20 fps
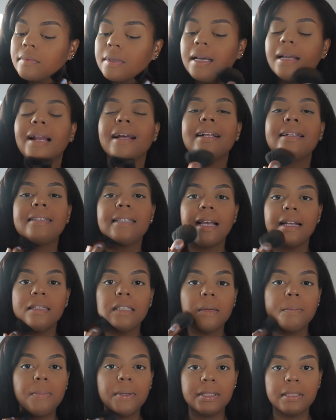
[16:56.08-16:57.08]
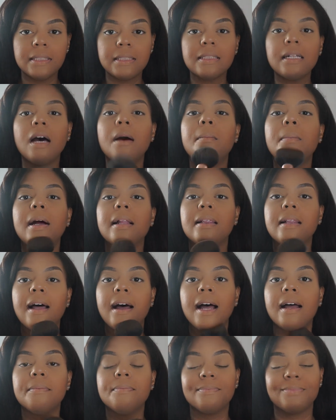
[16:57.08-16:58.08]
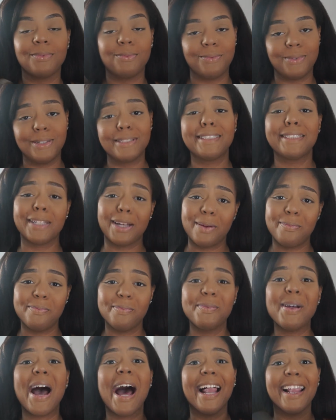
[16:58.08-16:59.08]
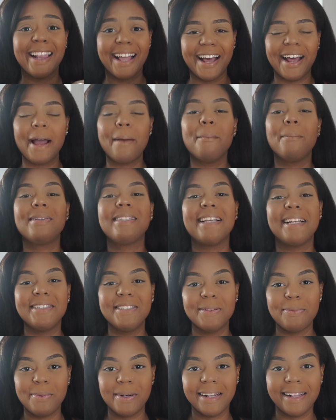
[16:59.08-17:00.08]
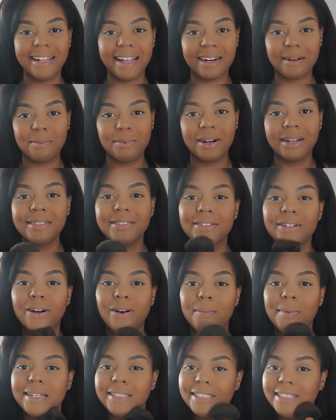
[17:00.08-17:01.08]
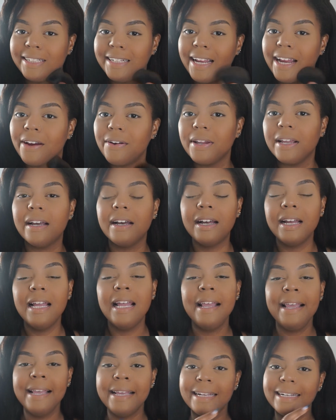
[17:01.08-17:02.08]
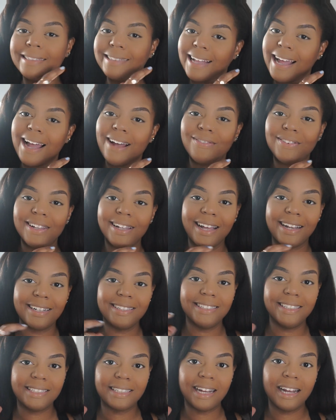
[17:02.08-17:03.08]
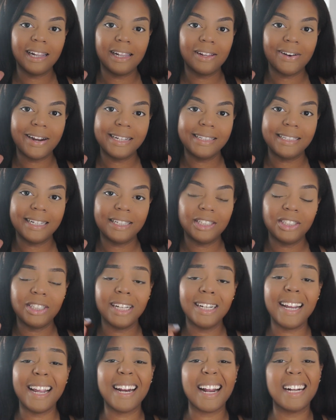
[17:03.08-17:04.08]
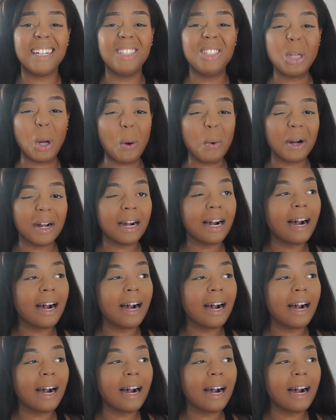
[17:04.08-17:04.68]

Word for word: And I tend to put a lot. I tend to put a lot of bronzer on my chin area because I have a lot of discolorization and I don't